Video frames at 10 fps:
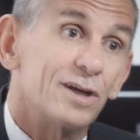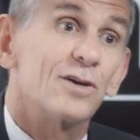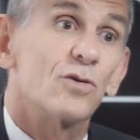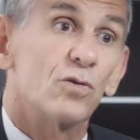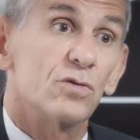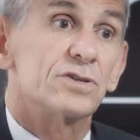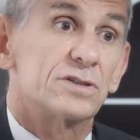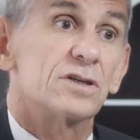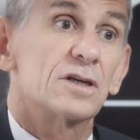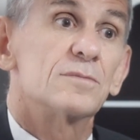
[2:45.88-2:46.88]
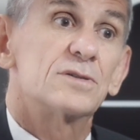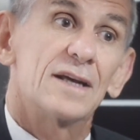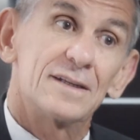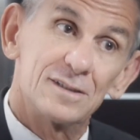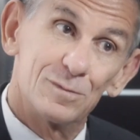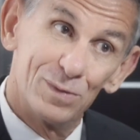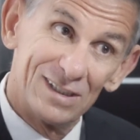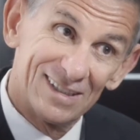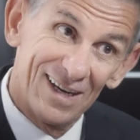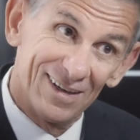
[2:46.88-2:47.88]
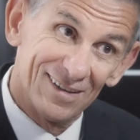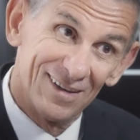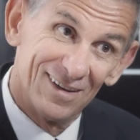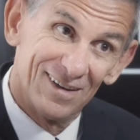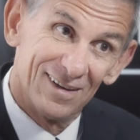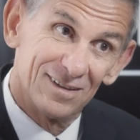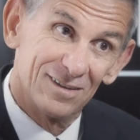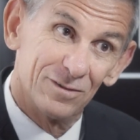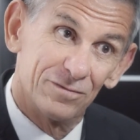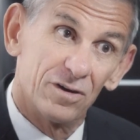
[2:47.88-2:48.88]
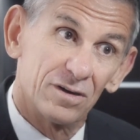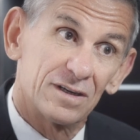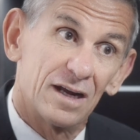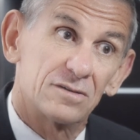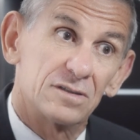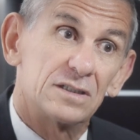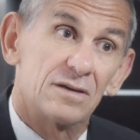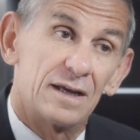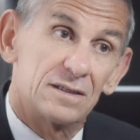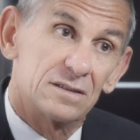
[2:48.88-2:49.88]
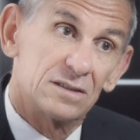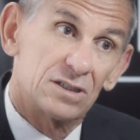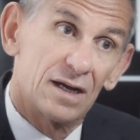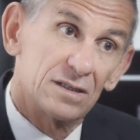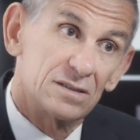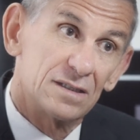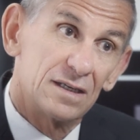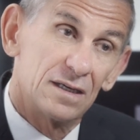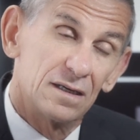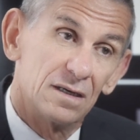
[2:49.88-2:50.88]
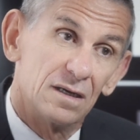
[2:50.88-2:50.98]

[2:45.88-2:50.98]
in all the circumstances, be sent to the foreign country to answer the charges there.